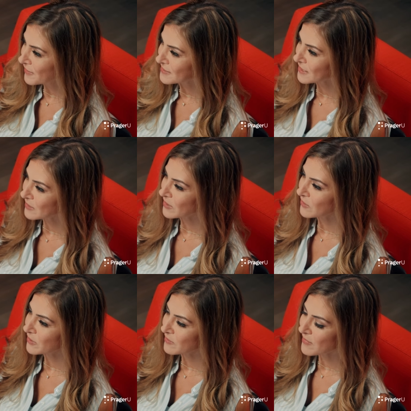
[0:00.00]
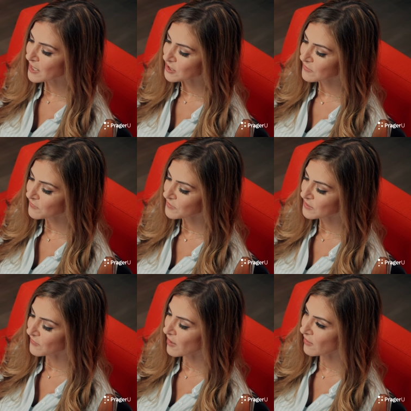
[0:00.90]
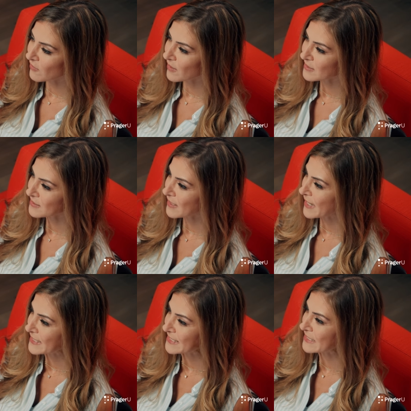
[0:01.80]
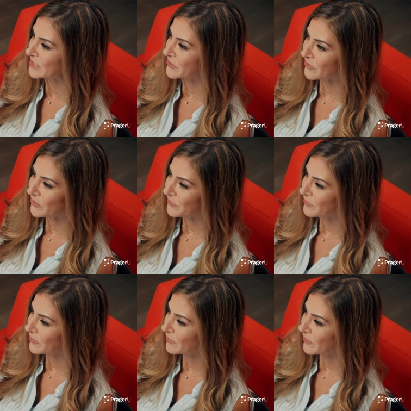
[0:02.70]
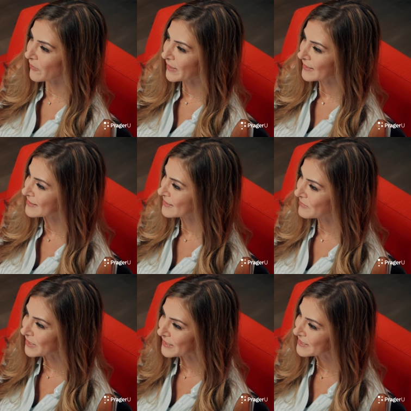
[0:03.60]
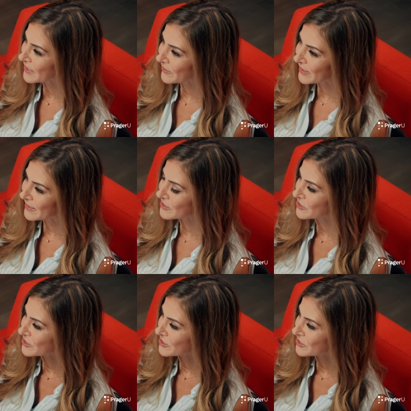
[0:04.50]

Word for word: as anybody would imagine. First of all, as an 18-year-old going into the military, it's